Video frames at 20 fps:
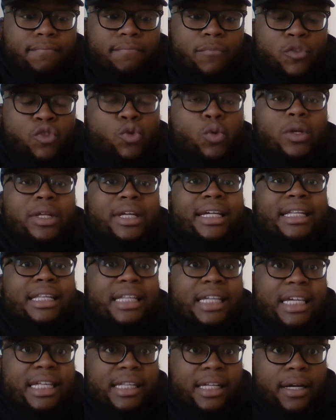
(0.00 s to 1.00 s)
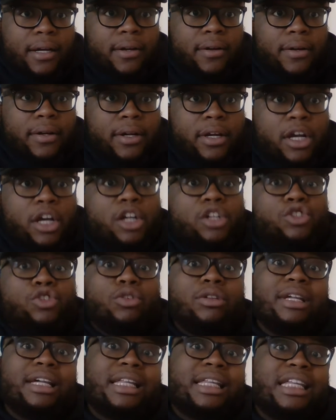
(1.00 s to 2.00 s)
Julius Caesar.
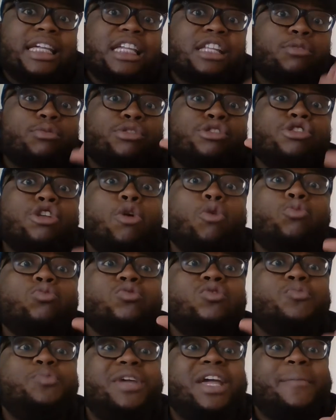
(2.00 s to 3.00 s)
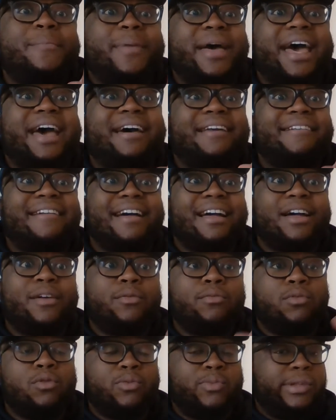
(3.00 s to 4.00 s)
Julius Caesar was known to be a bad guy,
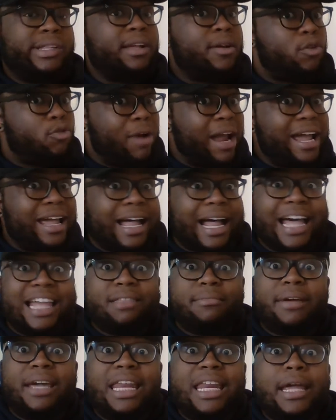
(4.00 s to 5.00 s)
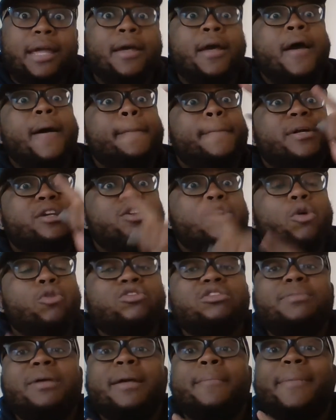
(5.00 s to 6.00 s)
was a great guy in the beginning, but
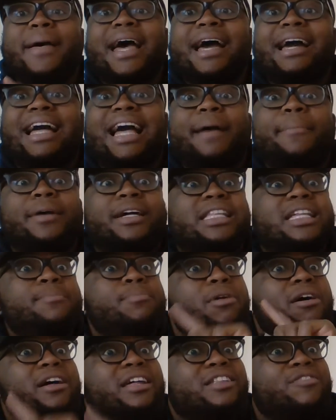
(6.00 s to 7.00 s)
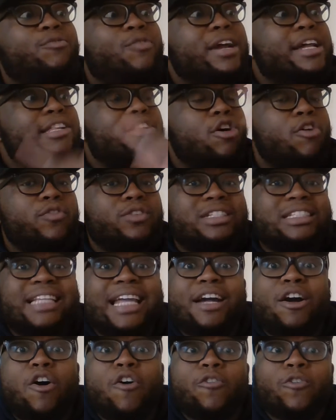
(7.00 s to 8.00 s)
known to be a bad guy because he brought his friends over to
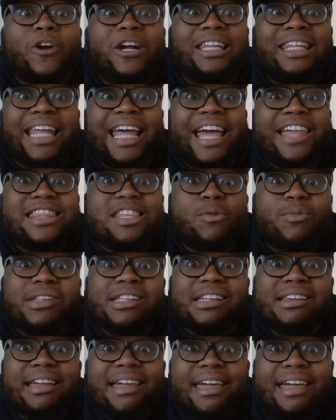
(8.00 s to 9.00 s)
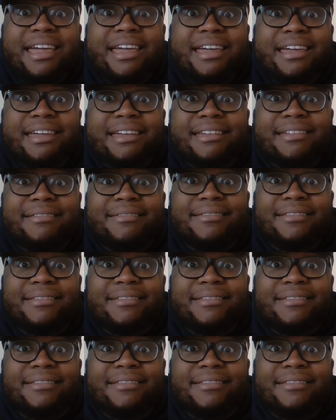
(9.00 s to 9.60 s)
take over a land that wasn't his.